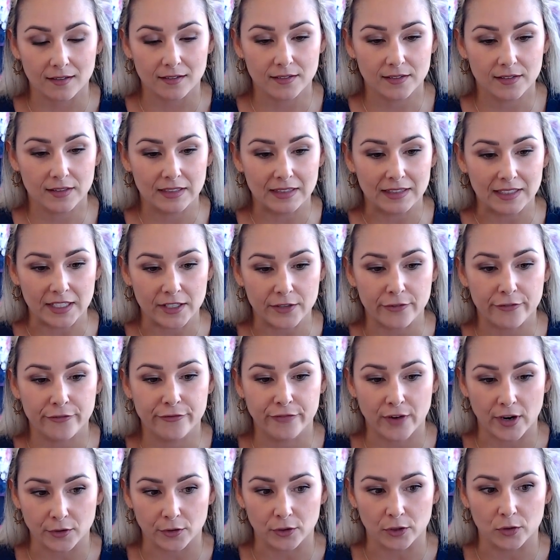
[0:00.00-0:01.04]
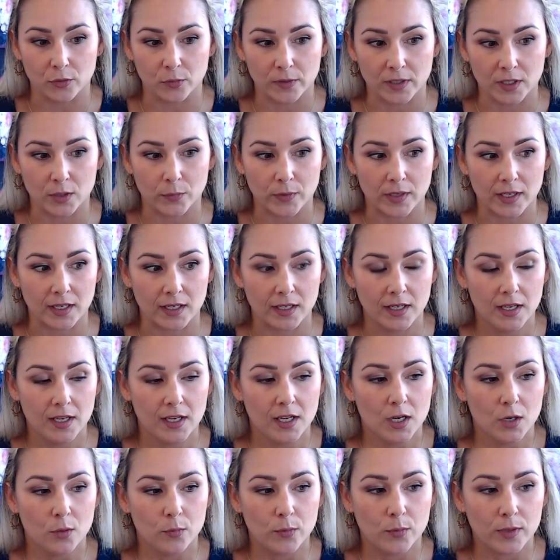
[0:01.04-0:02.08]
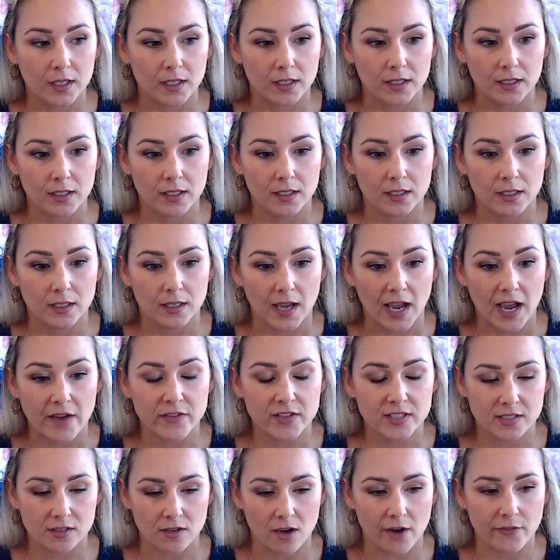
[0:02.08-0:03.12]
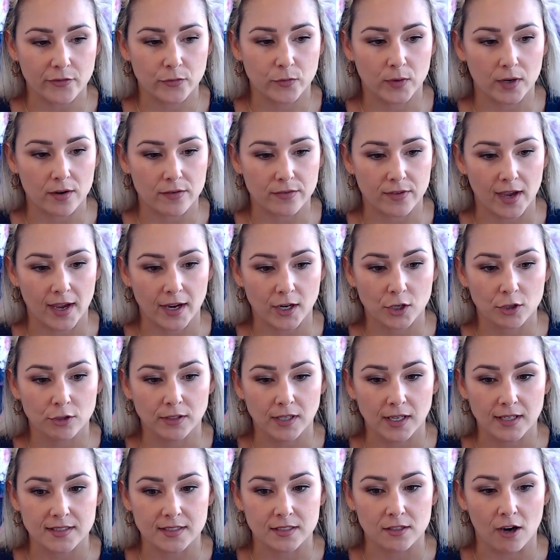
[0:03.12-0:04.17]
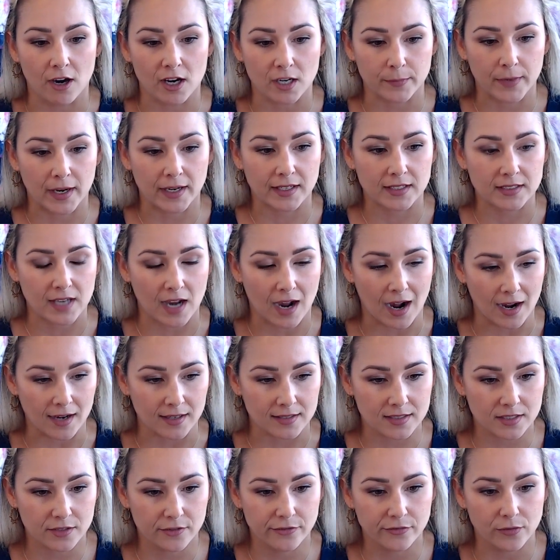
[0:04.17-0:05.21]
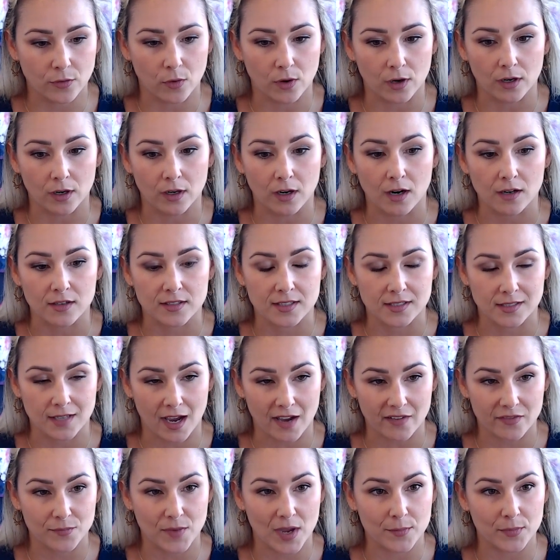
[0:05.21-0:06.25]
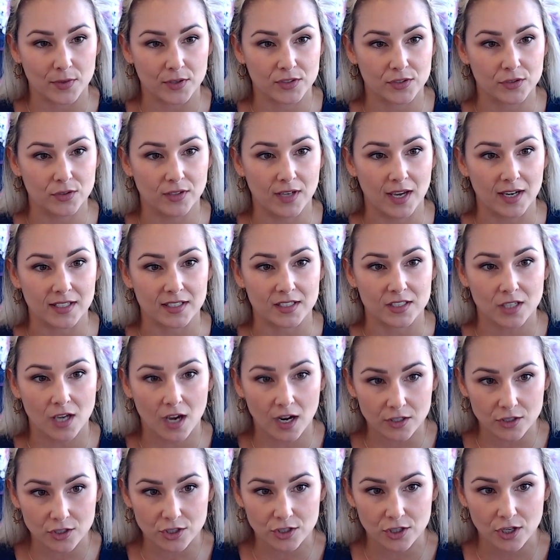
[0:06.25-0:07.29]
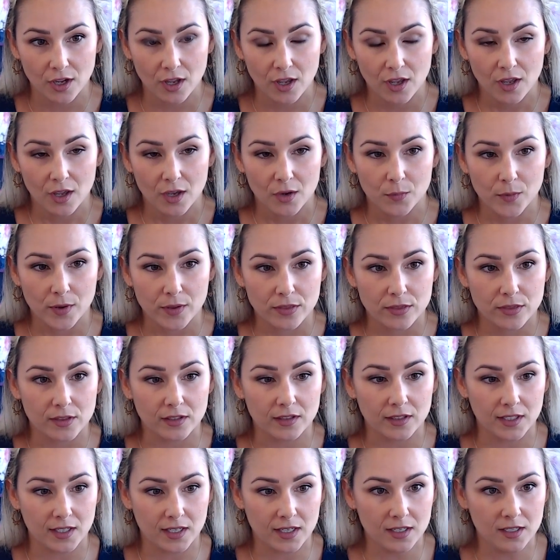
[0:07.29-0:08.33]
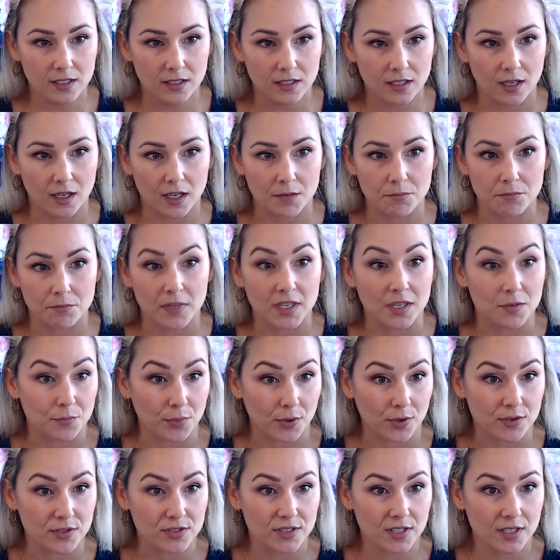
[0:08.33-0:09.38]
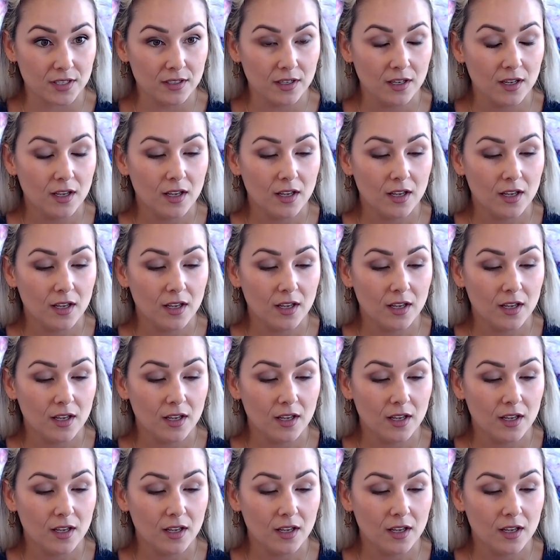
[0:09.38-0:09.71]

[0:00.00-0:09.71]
lead funnel where we have a software that creates an automatic task for our staff member to get in touch with the lead in person